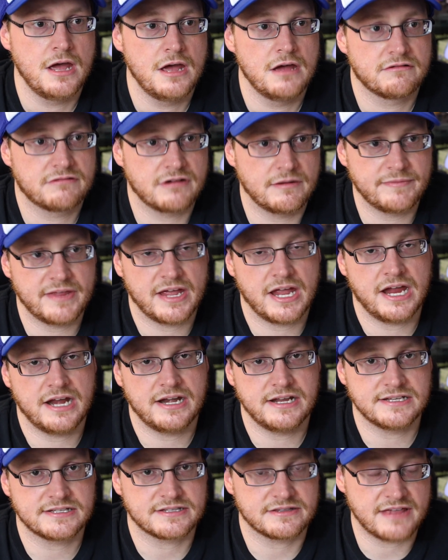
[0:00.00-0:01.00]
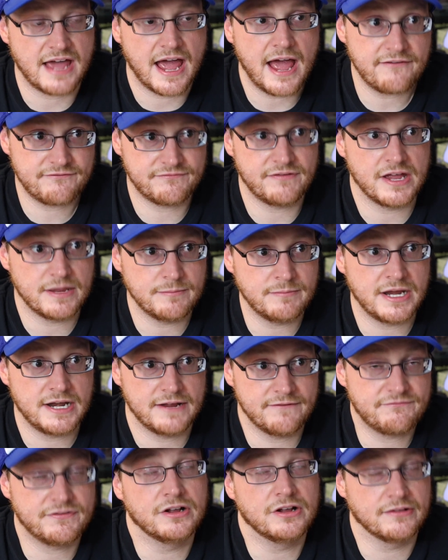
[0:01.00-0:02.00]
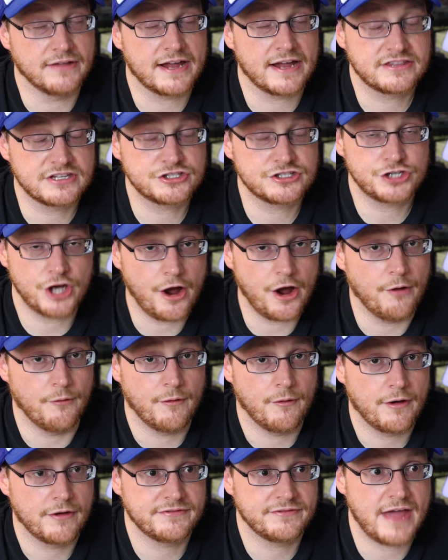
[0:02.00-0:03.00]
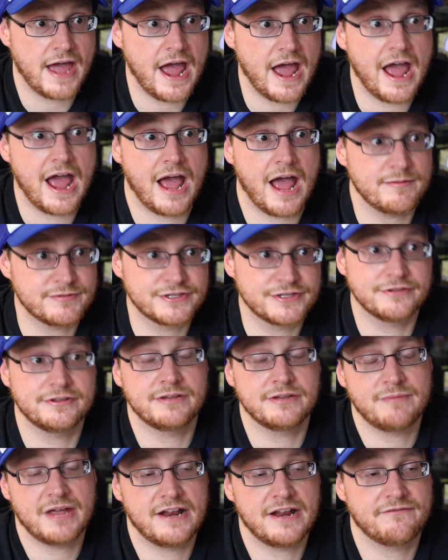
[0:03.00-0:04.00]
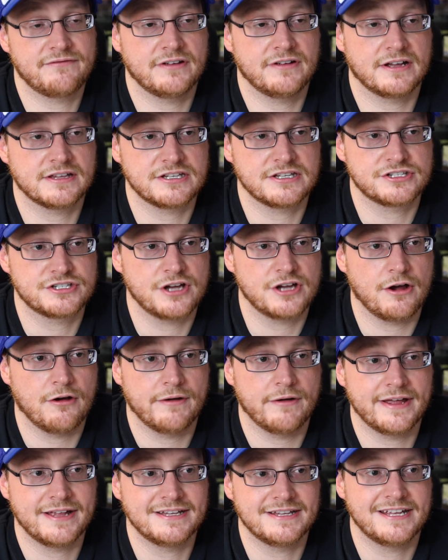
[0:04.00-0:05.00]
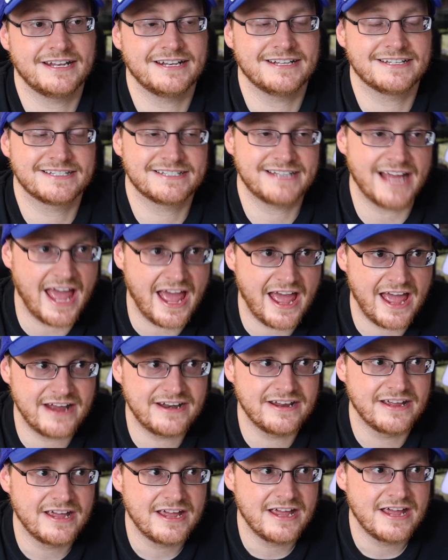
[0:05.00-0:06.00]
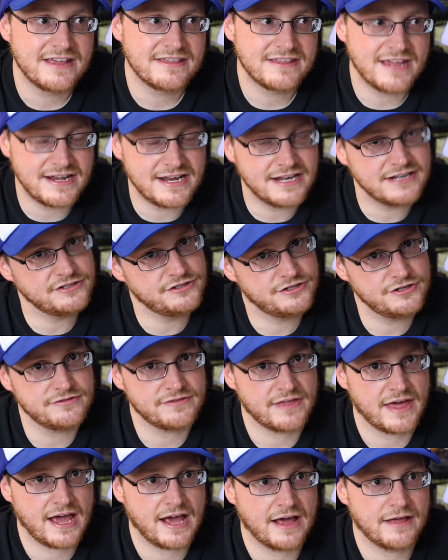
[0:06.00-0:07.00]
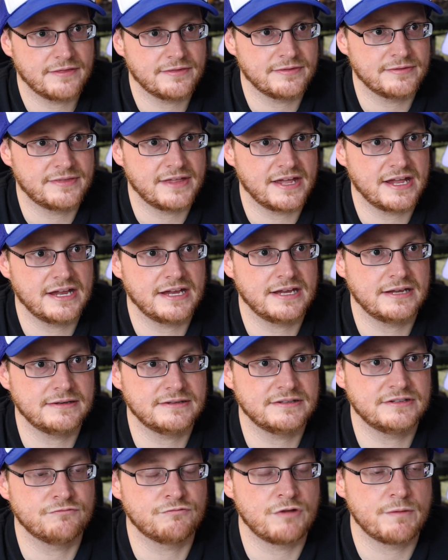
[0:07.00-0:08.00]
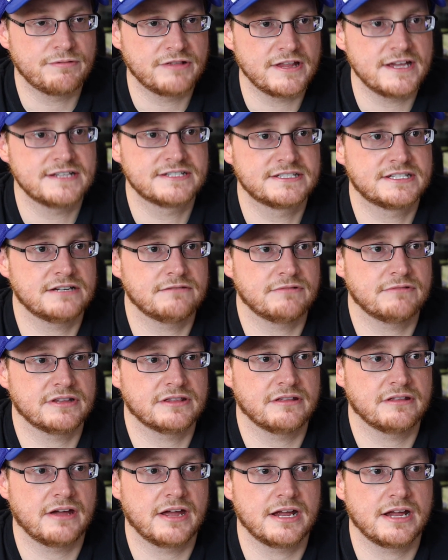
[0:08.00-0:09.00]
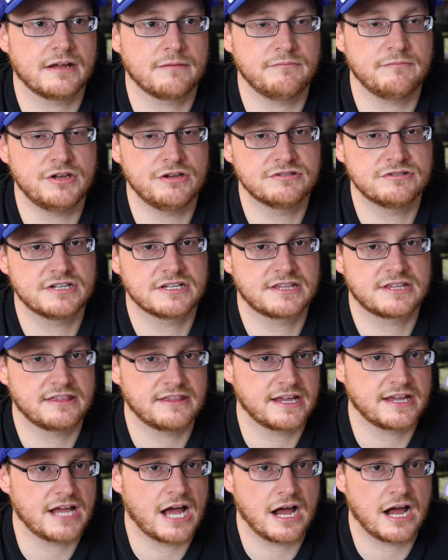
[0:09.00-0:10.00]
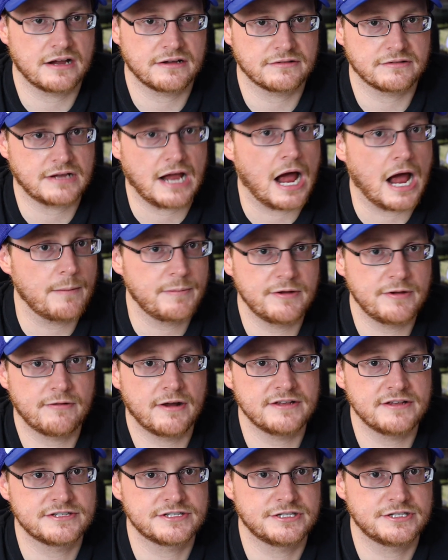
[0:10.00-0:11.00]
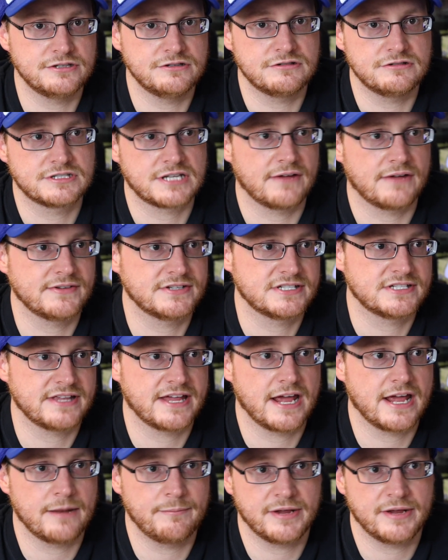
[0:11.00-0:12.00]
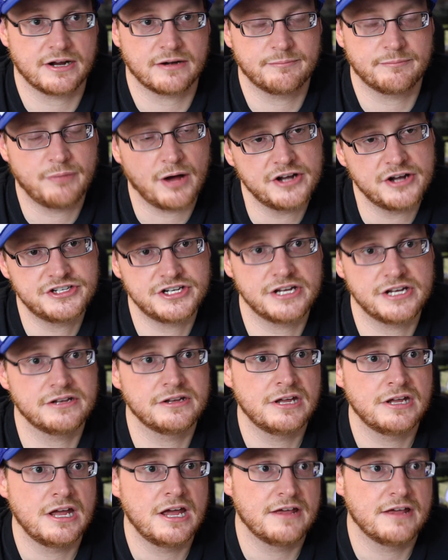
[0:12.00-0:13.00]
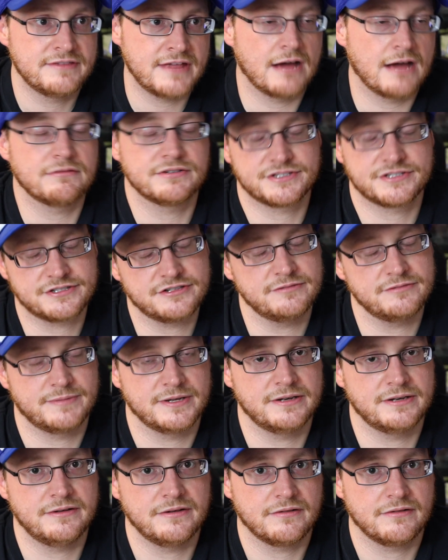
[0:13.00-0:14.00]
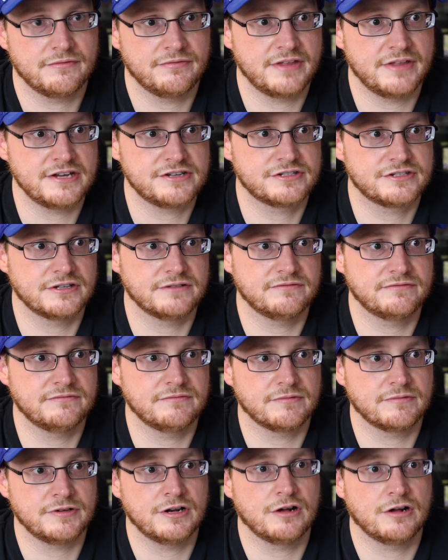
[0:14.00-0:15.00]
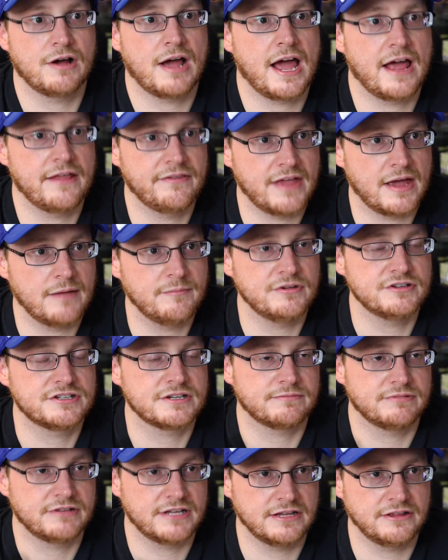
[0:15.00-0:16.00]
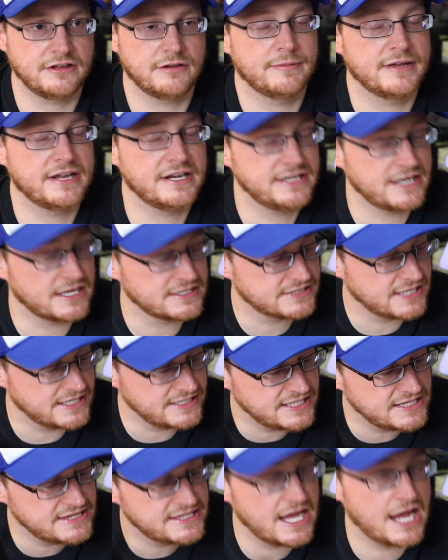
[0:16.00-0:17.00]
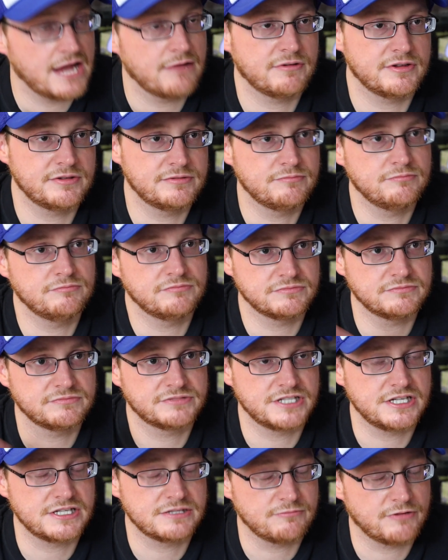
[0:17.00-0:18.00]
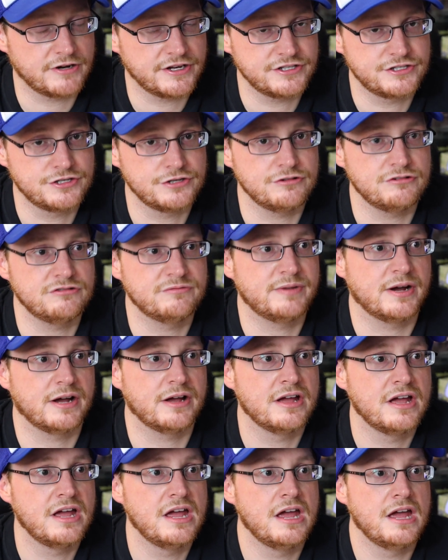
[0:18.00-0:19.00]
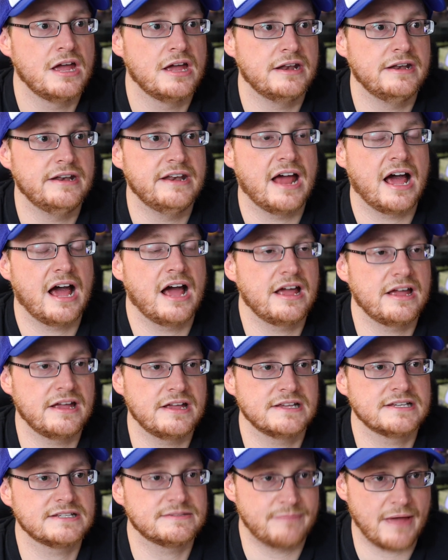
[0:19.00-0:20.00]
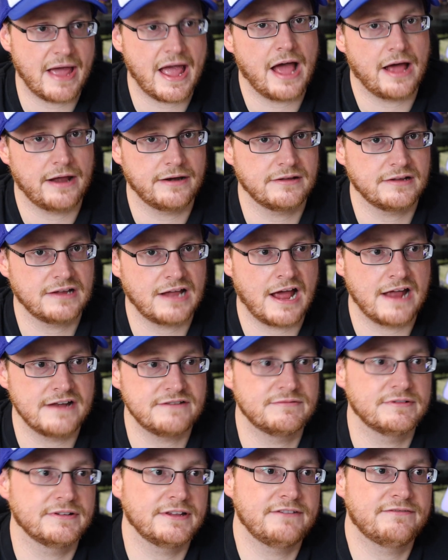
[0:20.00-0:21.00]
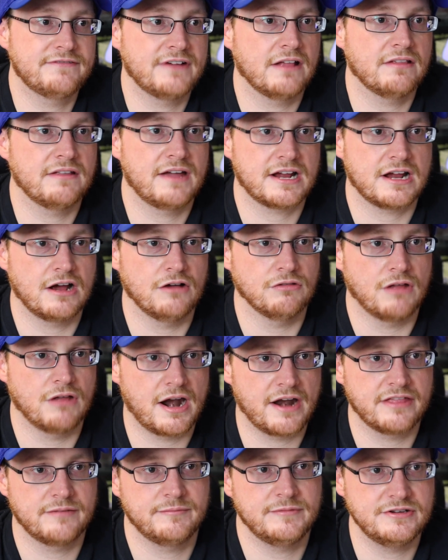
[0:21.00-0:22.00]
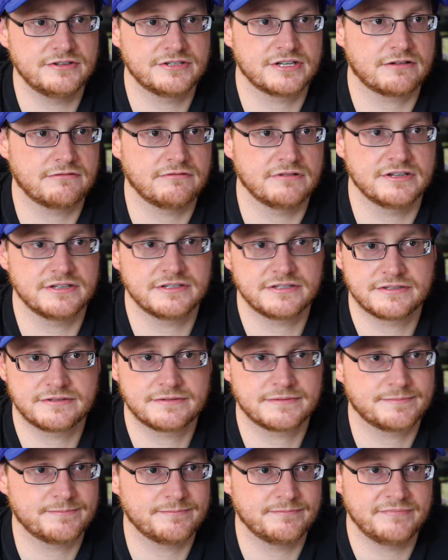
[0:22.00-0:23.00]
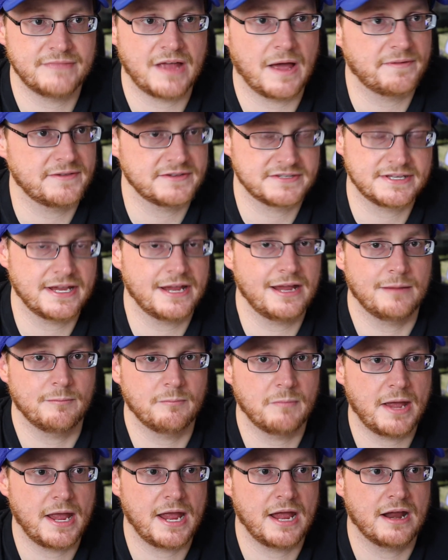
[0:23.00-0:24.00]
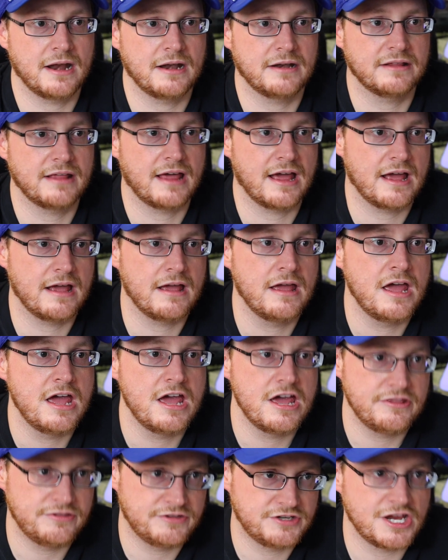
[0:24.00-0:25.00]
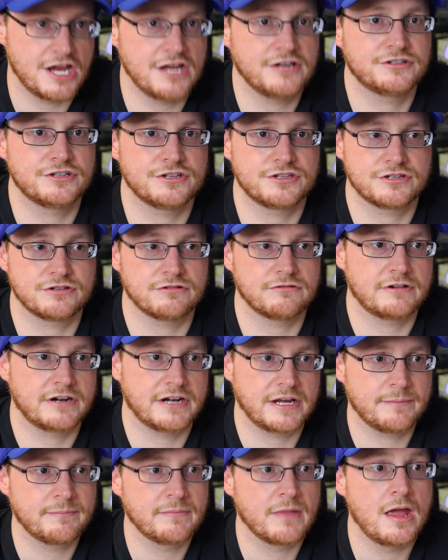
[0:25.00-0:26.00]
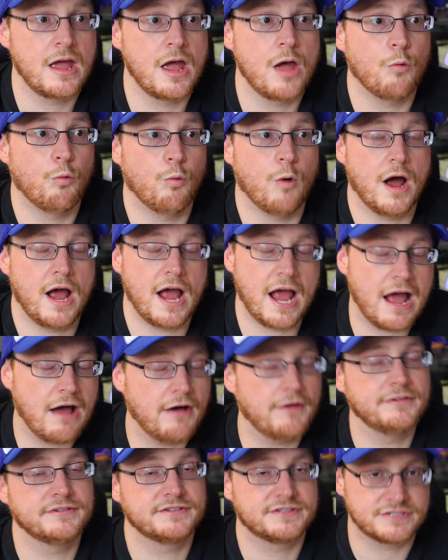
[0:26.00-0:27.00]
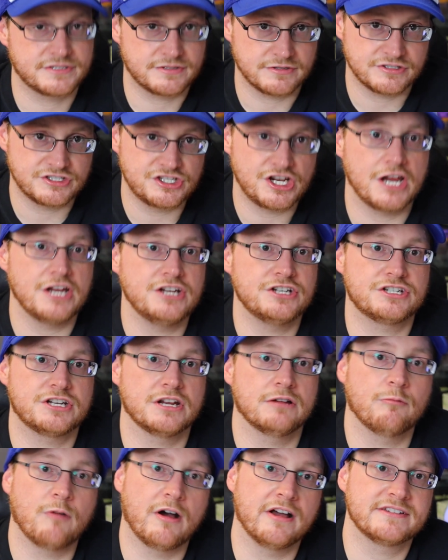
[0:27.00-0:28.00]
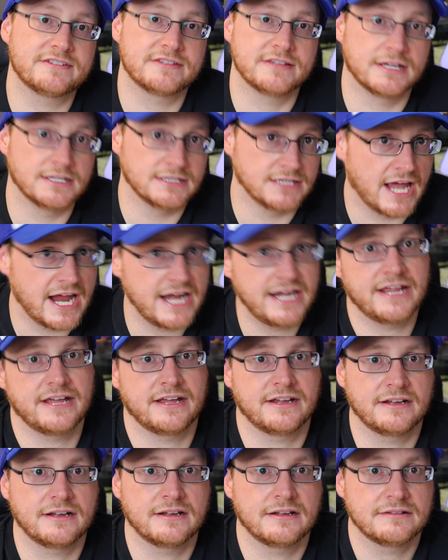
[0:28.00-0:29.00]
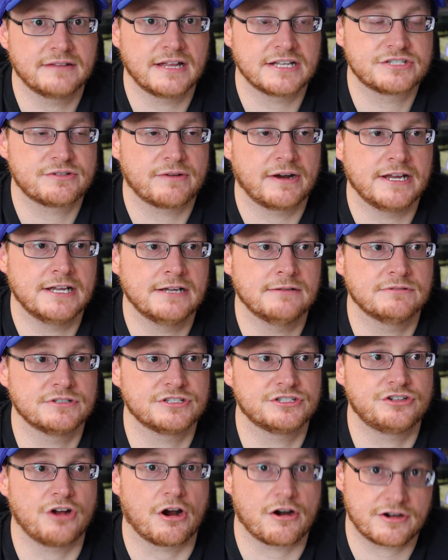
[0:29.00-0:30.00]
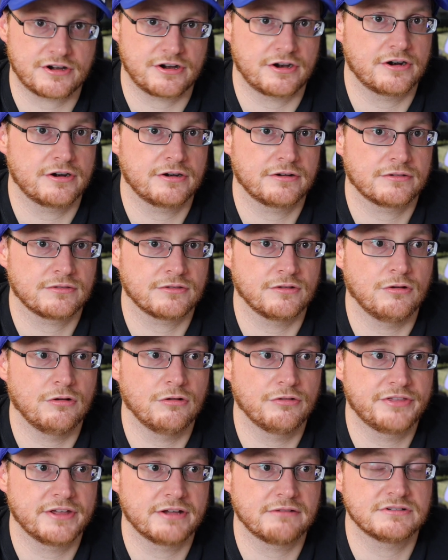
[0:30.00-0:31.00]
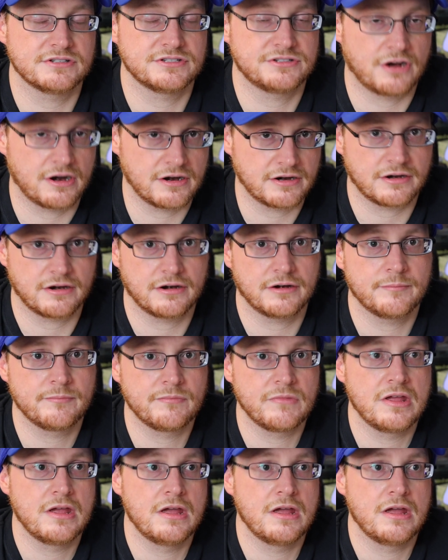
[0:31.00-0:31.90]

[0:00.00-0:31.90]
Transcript: from the 80s. That made it feel like the show. That absolutely made it feel like the show. And then instead, they didn't do that. They replaced it with like music that they got copyrights to, because obviously they had a bigger budget. That was stupid. They should have, had that music play a little bit. And yes, they did that with season 1 and 2, but not as bad. I really felt like a lot of the music was not the same, and that changed the story. What else changed it was the lighting. That's right, it was darker. The whole thing was darker.